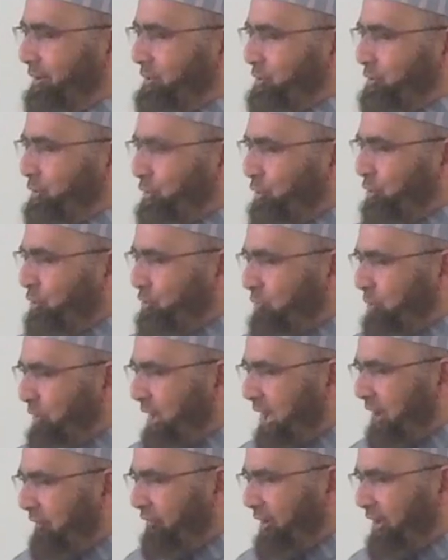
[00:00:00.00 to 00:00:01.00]
So those
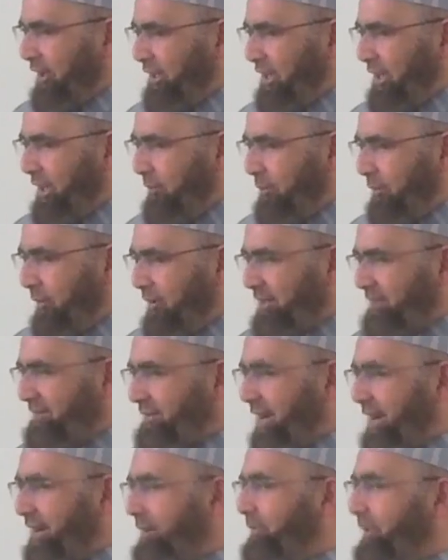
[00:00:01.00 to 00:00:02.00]
munafiqeen hypocrites
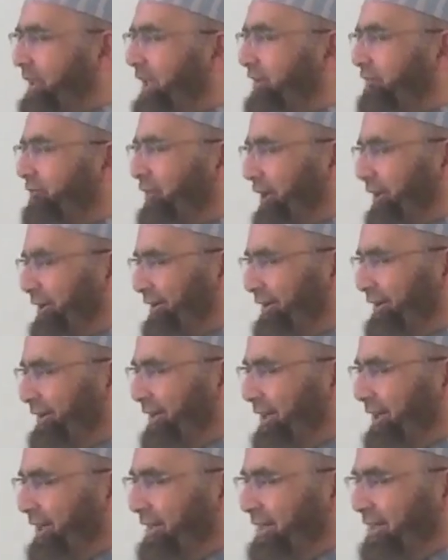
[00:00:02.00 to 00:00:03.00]
started making fun
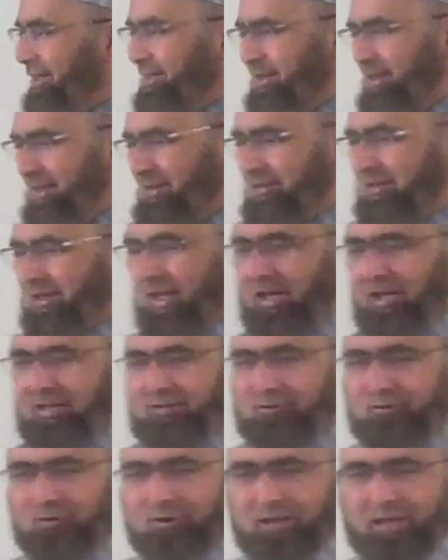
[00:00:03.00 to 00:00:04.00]
that these
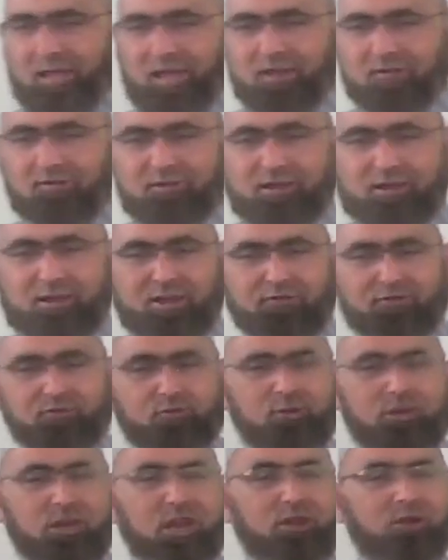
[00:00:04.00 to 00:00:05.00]
guys don't have enough to eat